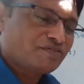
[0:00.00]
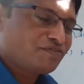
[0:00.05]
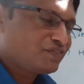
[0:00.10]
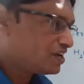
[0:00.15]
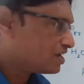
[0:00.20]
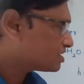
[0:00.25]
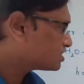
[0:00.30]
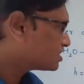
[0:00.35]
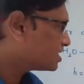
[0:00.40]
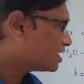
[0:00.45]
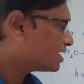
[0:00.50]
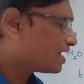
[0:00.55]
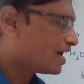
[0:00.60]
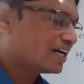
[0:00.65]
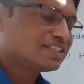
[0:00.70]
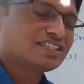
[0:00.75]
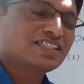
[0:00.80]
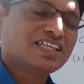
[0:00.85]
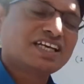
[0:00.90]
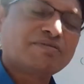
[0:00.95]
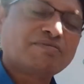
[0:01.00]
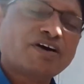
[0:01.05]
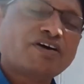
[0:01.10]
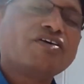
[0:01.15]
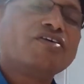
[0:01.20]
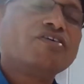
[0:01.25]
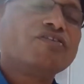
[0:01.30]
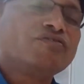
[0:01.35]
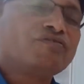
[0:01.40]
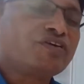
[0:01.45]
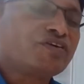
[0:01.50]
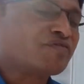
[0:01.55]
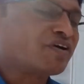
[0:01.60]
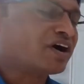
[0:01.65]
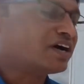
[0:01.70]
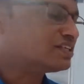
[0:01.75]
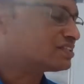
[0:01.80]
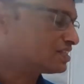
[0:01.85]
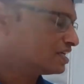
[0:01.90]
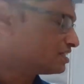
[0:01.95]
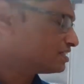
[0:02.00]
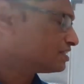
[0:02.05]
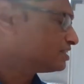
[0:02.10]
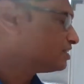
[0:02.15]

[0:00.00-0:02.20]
Vxz, and sigma Vyz.